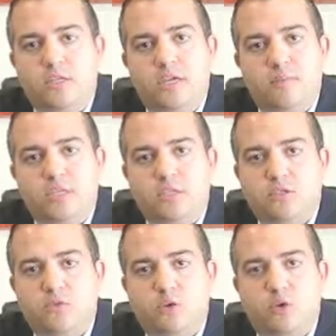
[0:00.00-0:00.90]
lending business
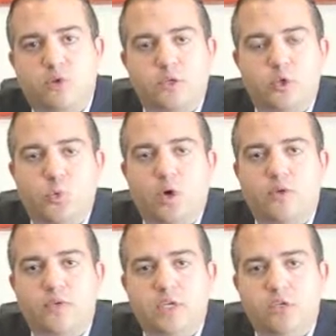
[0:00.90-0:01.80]
for a little over
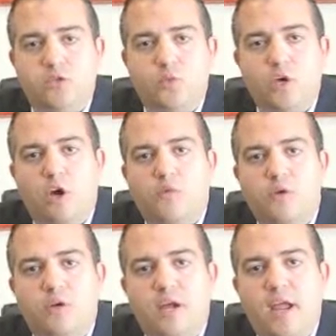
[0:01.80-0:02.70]
12 years. We
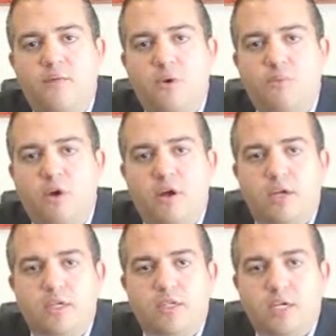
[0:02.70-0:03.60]
offer every
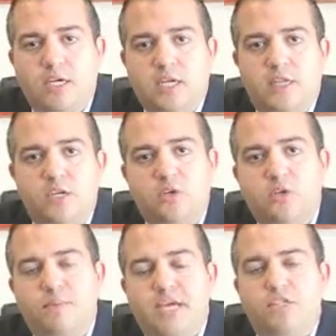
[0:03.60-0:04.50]
product that you can
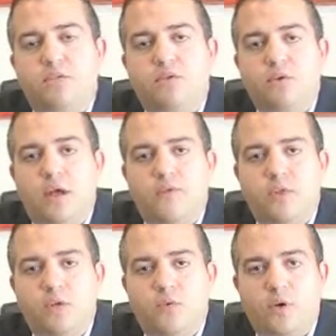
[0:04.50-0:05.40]
imagine,
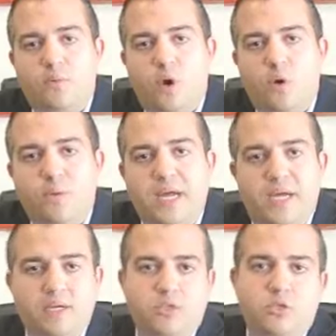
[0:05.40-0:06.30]
everything from home
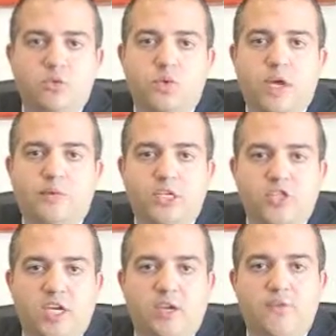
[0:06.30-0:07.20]
path to
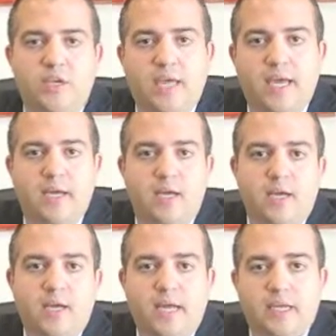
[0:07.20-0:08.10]
FHA, VA,
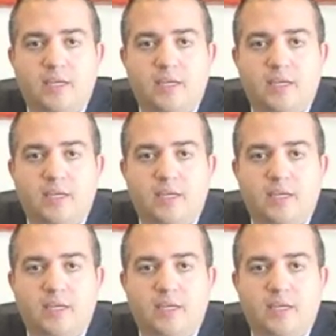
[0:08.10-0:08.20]
and